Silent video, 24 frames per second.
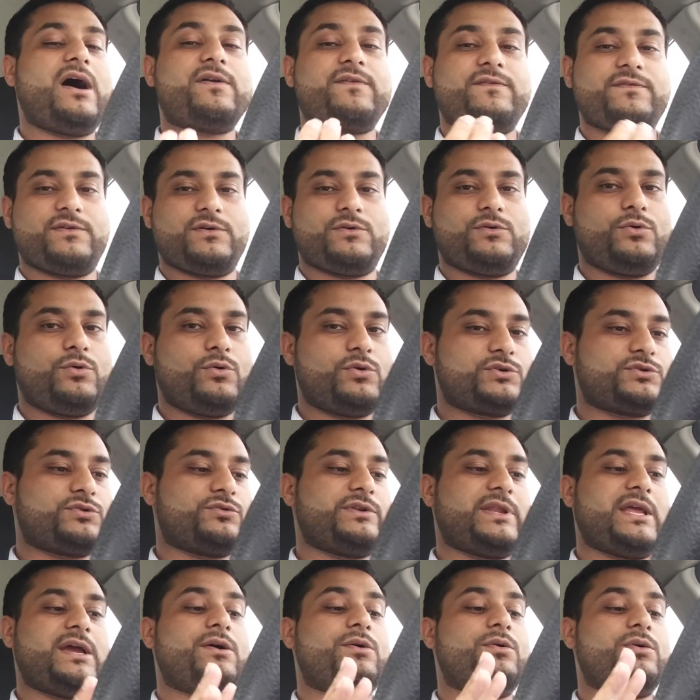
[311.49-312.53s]
out of the course
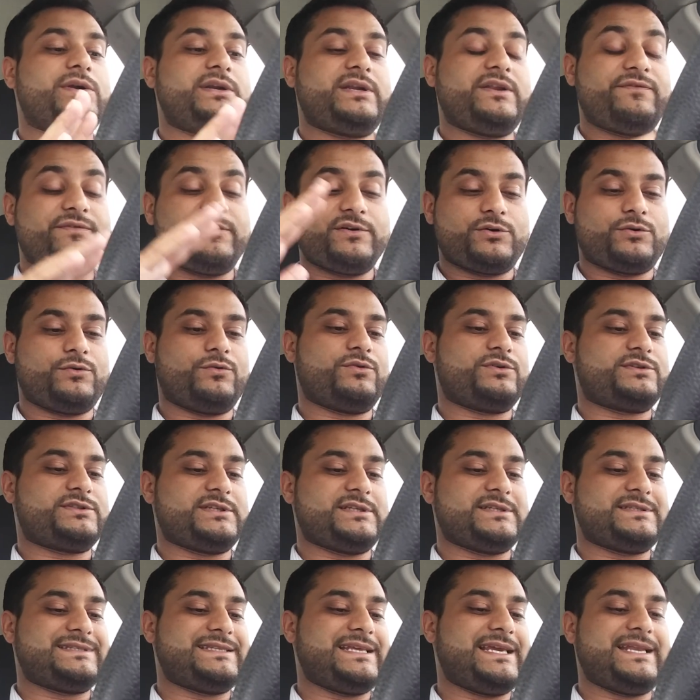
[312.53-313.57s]
or there are different
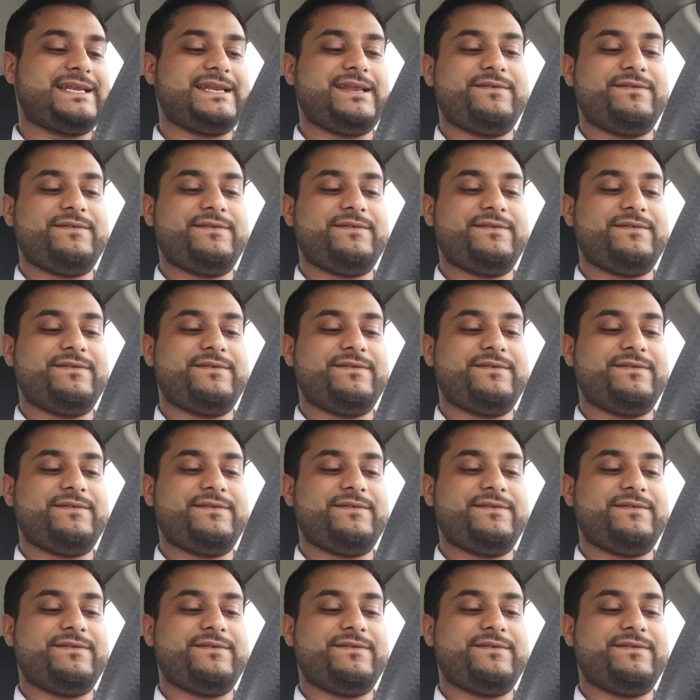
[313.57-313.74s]
courses they